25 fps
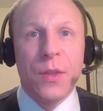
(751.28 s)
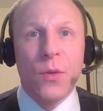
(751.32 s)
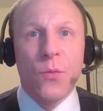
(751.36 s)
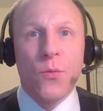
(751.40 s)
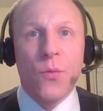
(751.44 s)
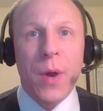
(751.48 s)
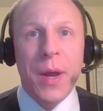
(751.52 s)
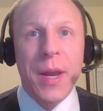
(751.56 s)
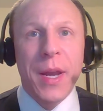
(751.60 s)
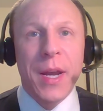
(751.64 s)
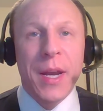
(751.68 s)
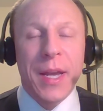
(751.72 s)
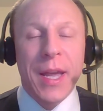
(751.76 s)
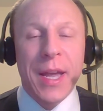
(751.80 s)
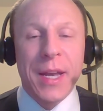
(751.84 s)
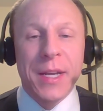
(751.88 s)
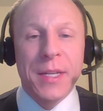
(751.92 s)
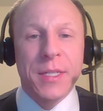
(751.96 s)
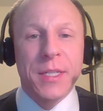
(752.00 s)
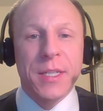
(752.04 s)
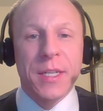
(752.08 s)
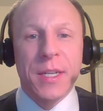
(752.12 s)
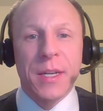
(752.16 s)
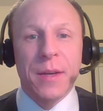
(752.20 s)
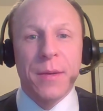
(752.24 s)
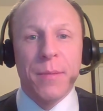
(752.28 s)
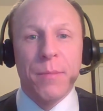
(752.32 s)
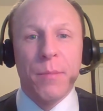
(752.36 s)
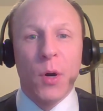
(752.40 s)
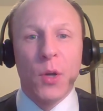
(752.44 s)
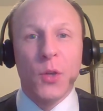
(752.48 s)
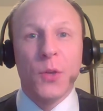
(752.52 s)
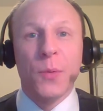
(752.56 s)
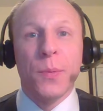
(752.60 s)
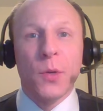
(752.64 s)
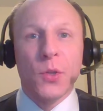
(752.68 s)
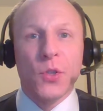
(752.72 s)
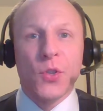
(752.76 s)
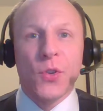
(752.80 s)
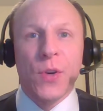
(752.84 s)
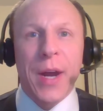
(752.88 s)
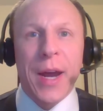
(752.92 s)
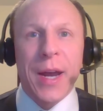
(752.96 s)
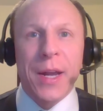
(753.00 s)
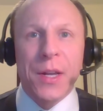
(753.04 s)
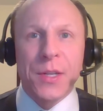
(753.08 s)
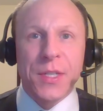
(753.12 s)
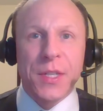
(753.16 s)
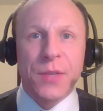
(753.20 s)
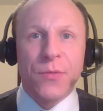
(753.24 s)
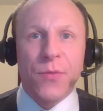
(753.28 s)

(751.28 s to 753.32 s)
right against multiple trials,